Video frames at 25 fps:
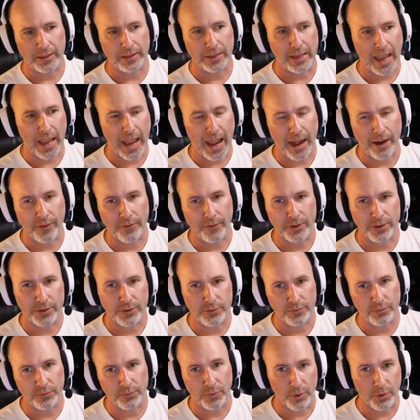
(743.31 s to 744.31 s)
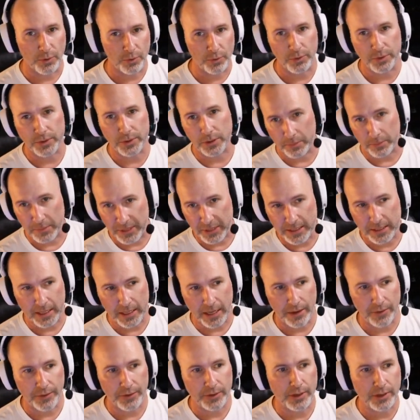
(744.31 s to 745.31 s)
The average roll is going to be
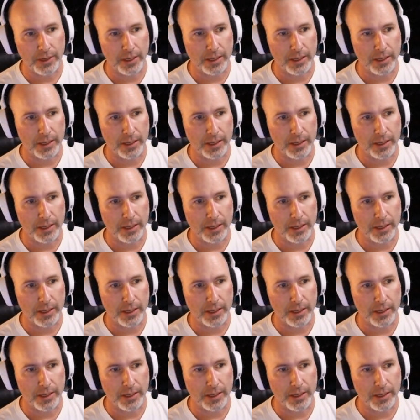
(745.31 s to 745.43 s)
7,